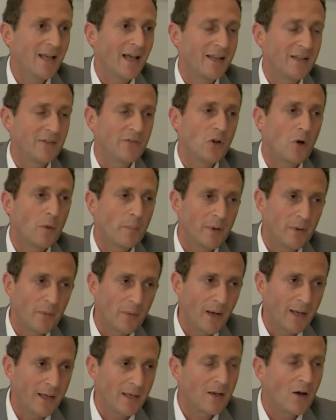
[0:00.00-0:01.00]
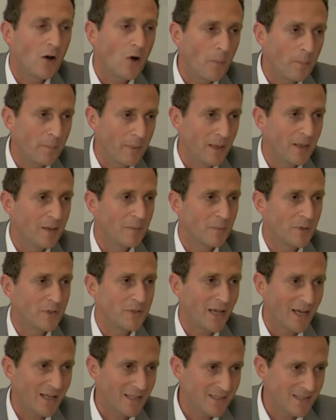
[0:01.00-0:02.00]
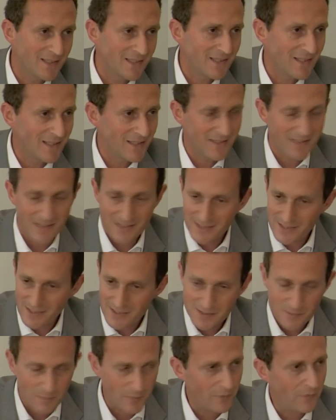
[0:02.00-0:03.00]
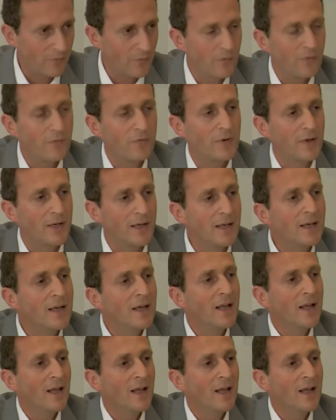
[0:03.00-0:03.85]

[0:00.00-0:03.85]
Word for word: and if copyright can't be protected and is accessible for free,